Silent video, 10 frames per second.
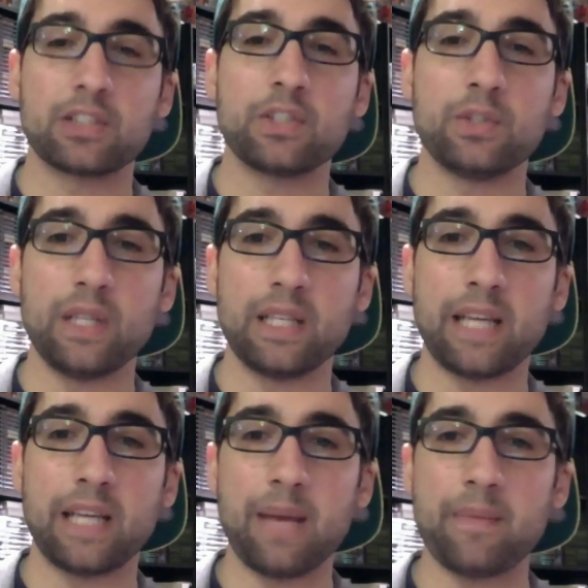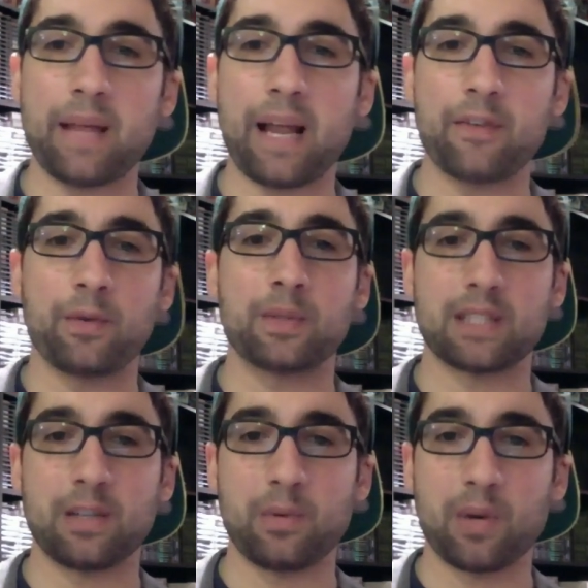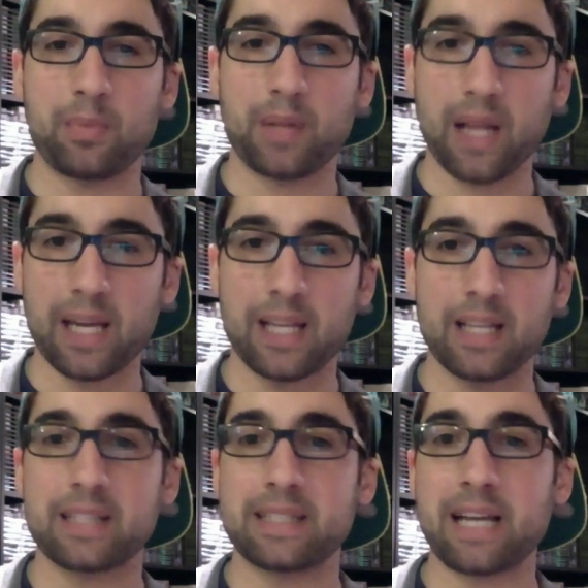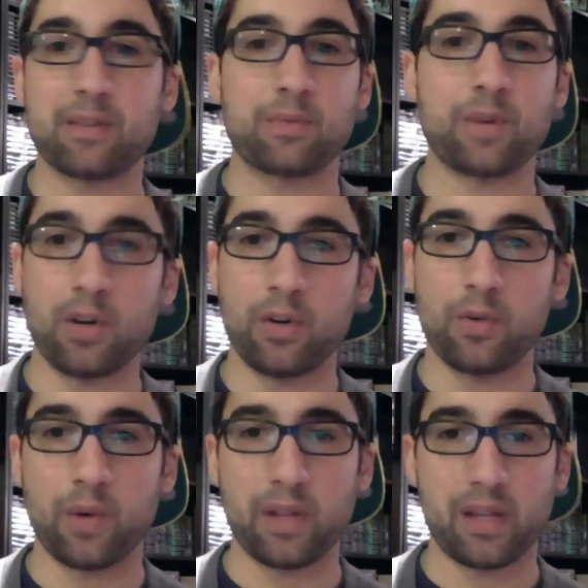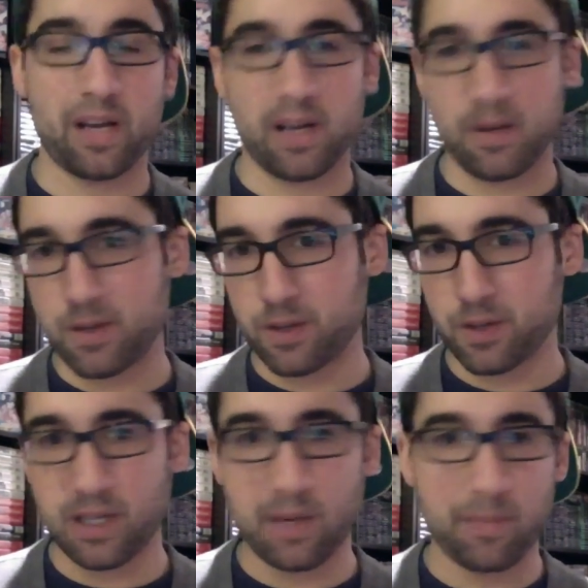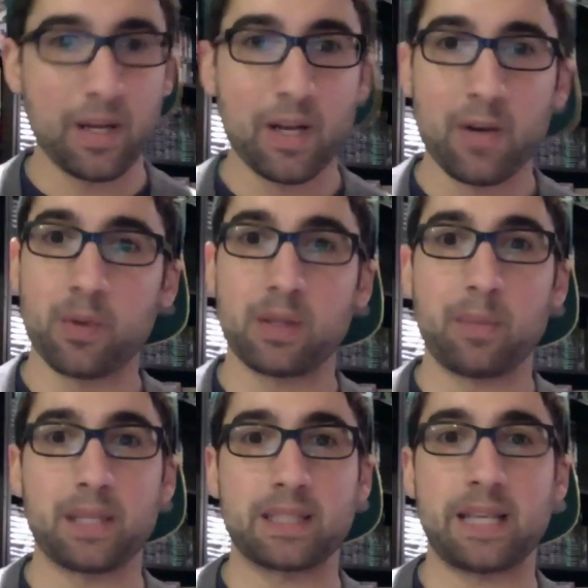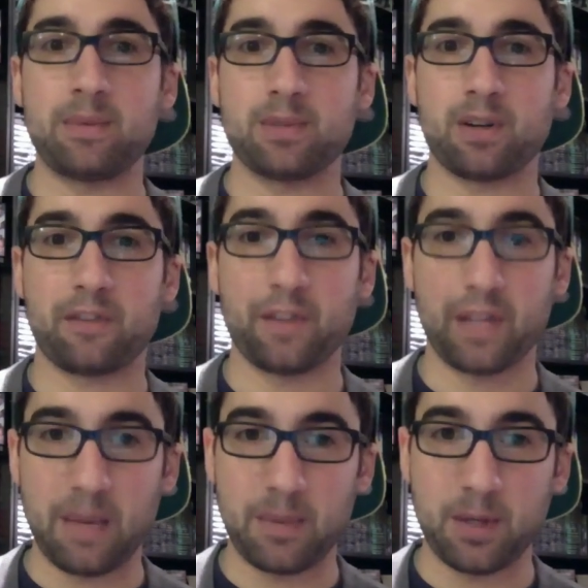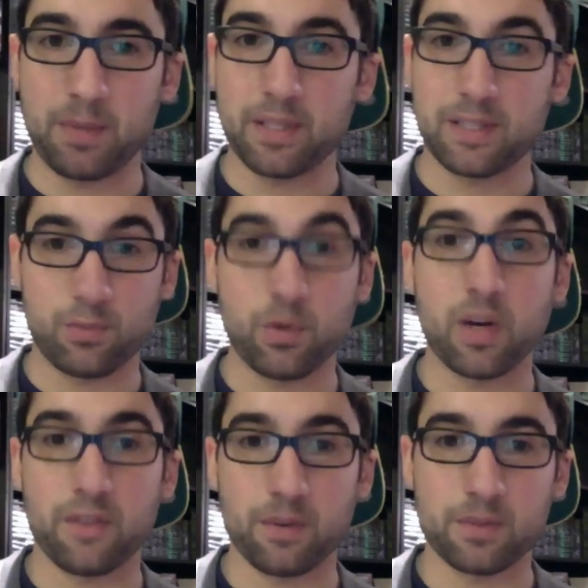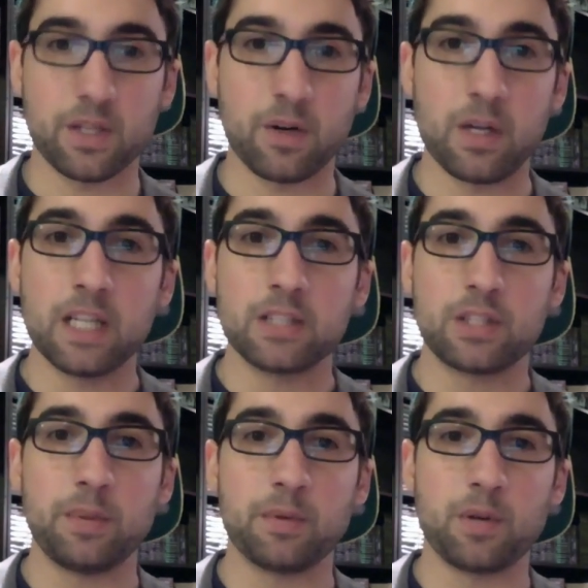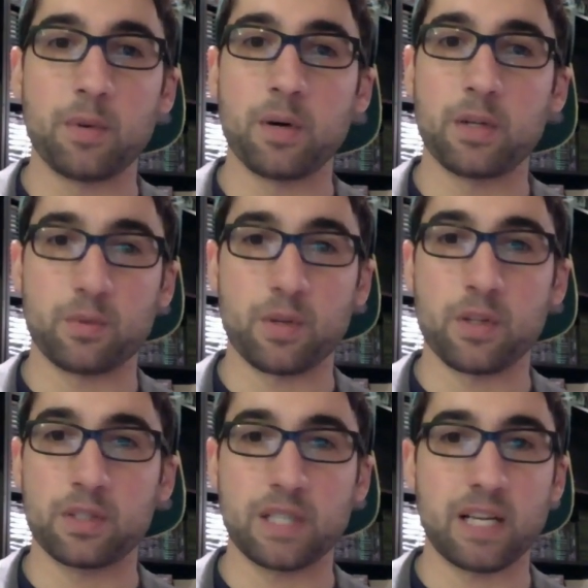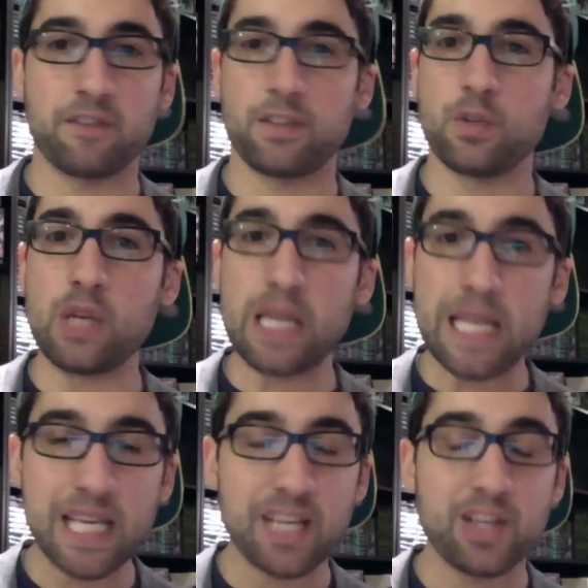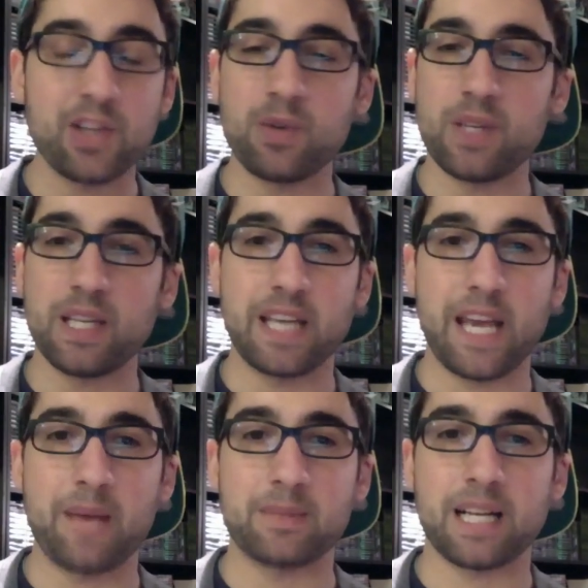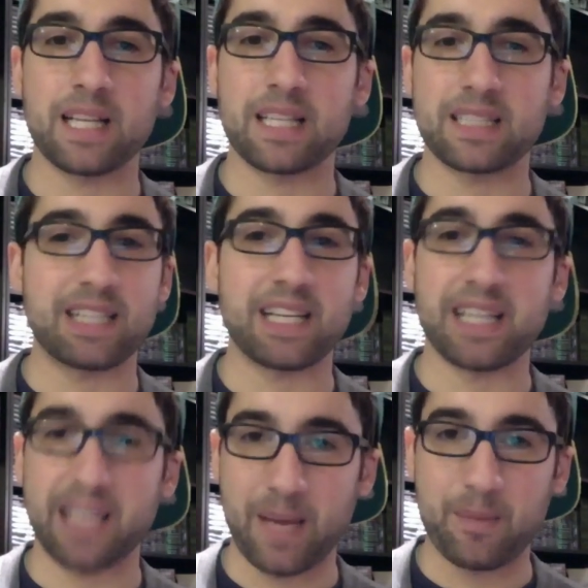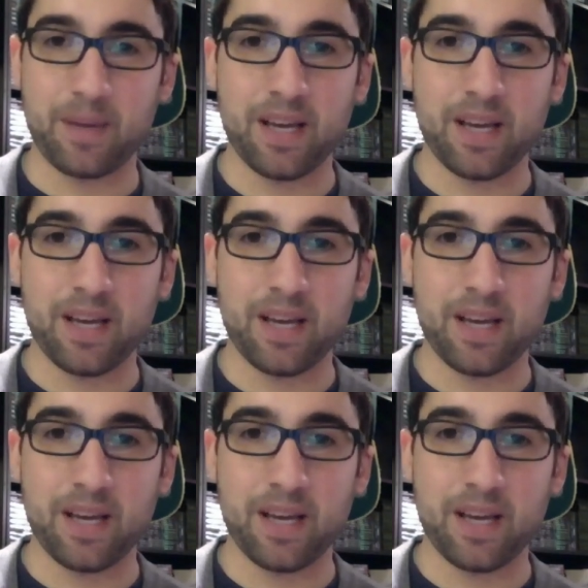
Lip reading: a unique game that everyone's going to want to play it down the road when they're looking up what the best games are for the Gamecube. This is one of them. So Chibi Robo is one of those kind of unique games, kind of like a Sega game,